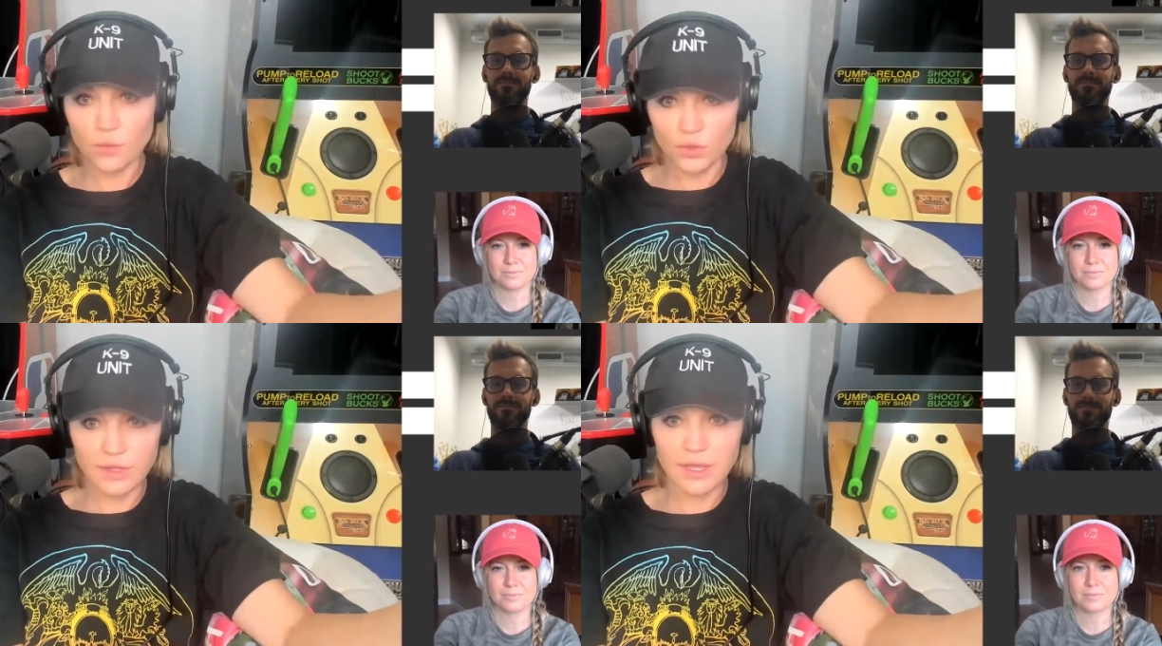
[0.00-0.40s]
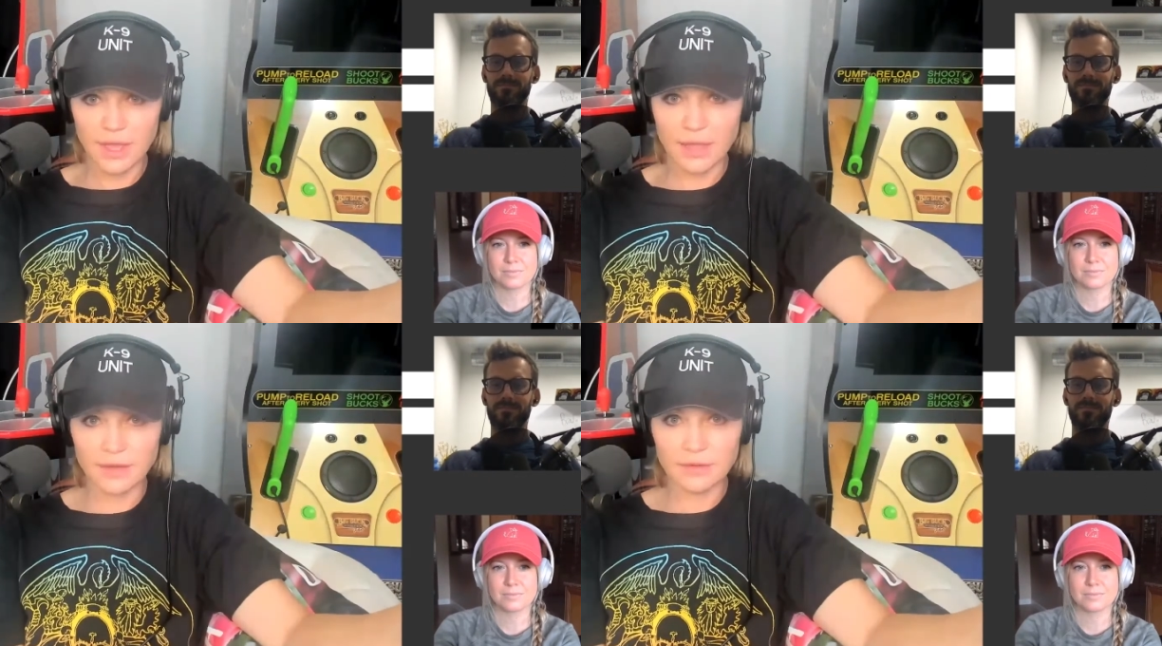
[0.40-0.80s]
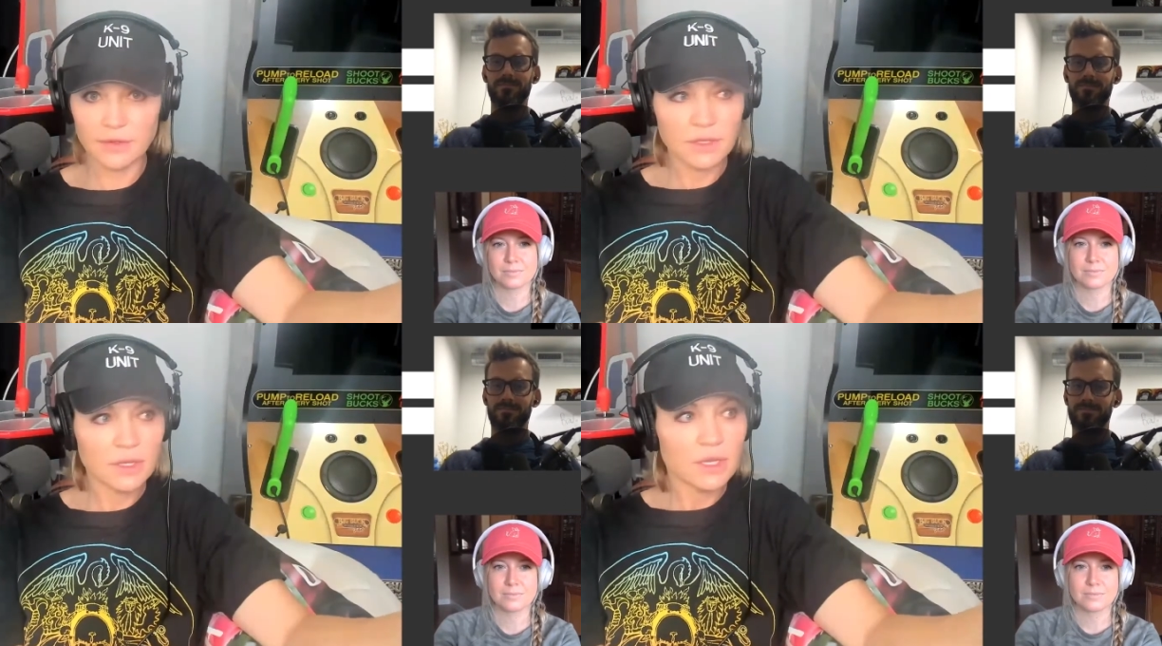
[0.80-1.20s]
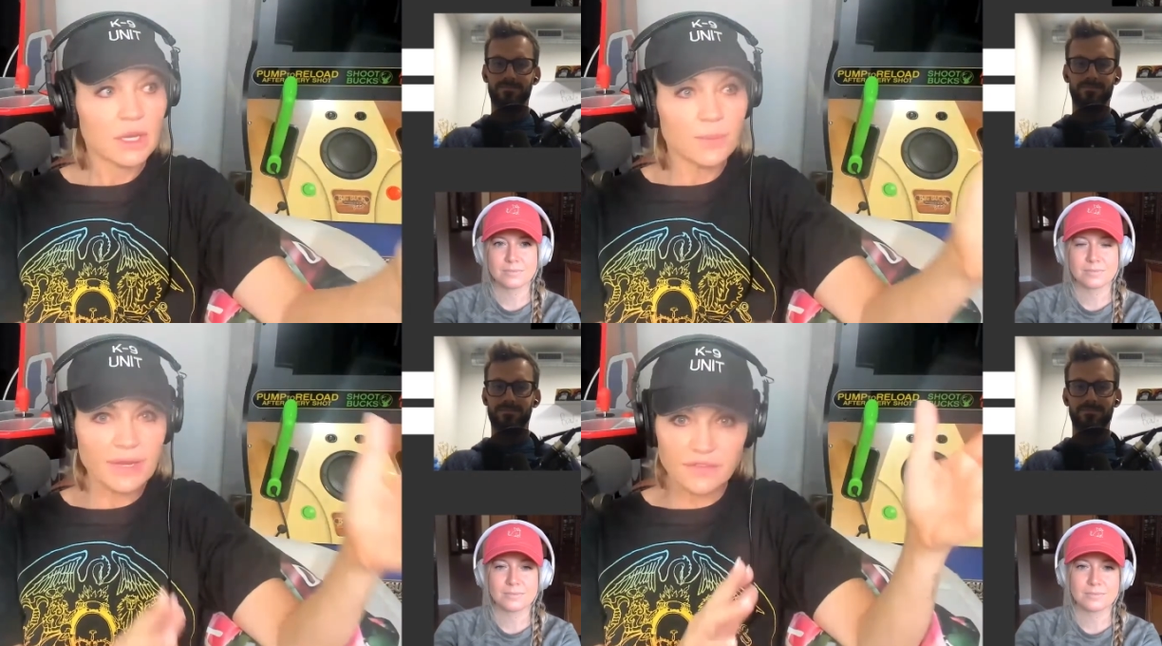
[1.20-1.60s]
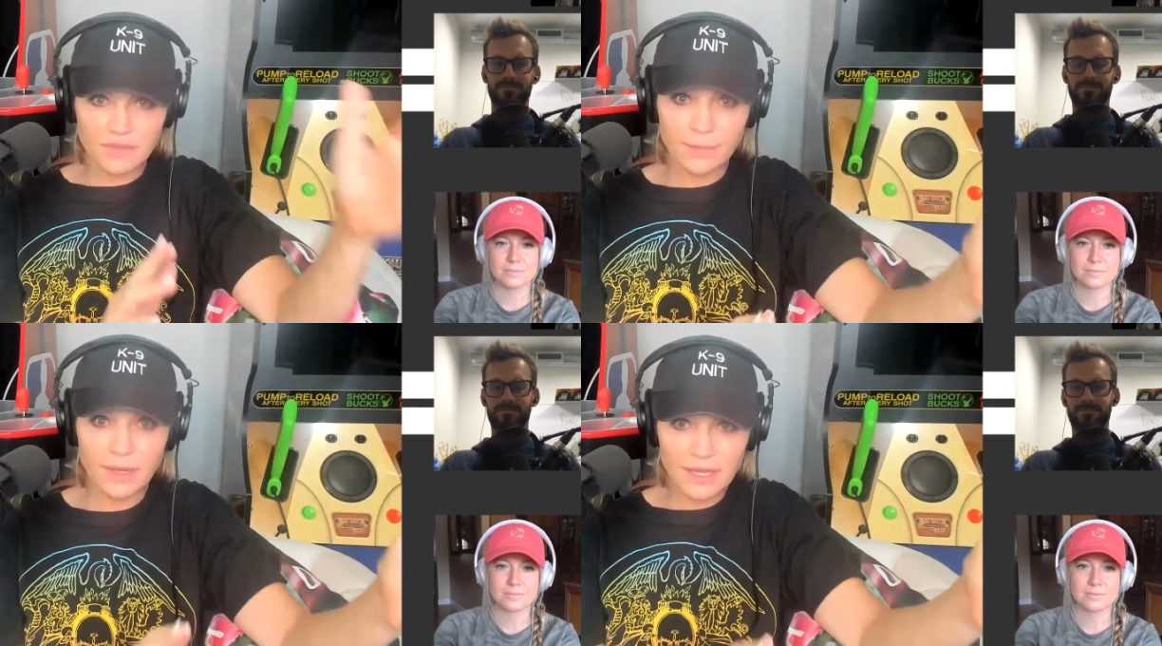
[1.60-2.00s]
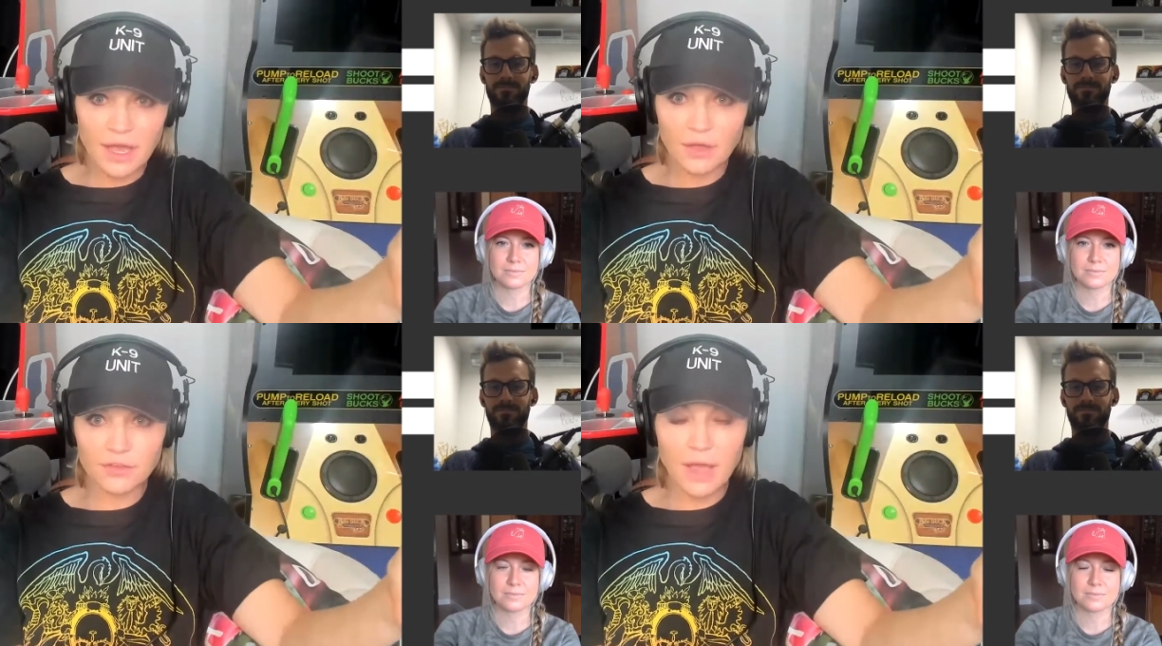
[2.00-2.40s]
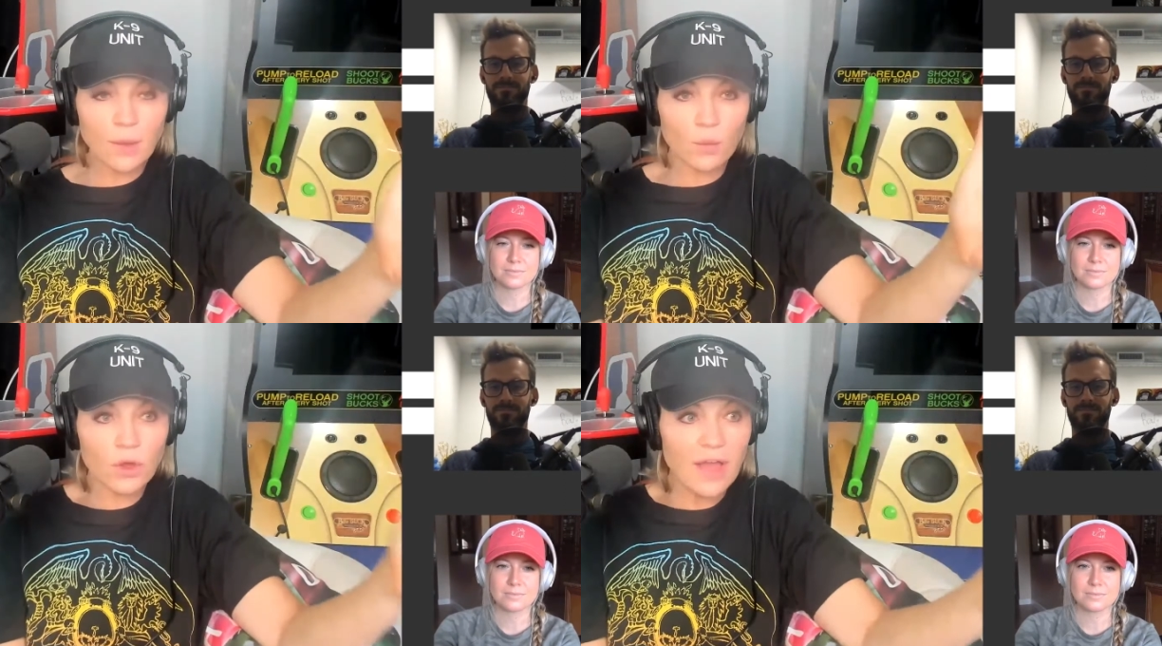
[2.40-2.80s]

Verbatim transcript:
Speaker 1: Woodley again, Mm-mm. but somebody else, I will.